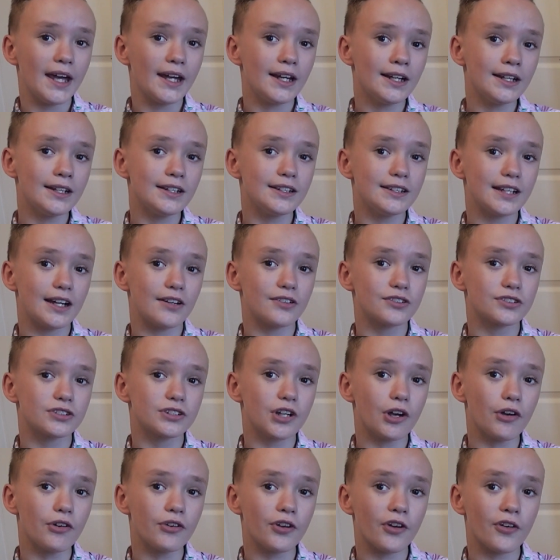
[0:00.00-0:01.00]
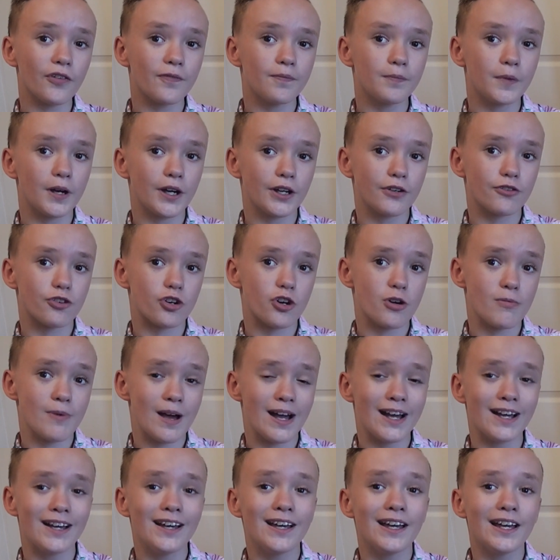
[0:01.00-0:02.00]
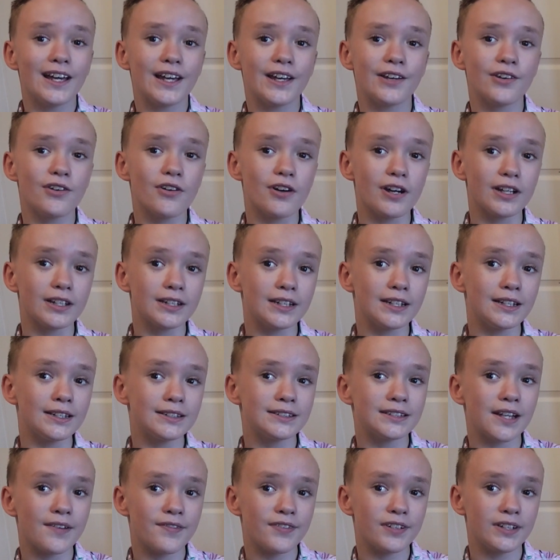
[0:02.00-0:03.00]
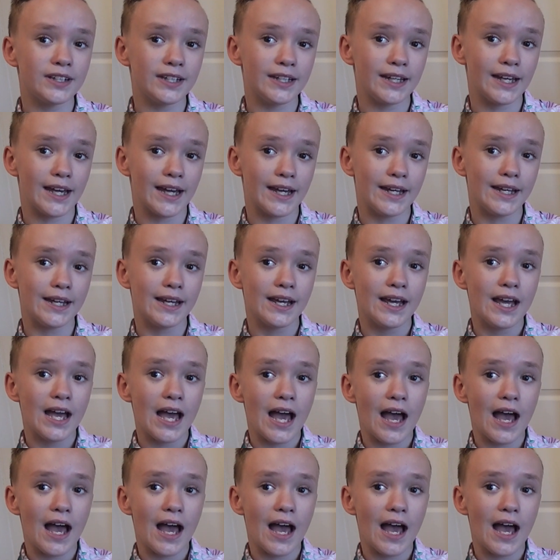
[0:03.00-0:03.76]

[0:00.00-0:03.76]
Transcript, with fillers: Intel sold off Microma in 1978,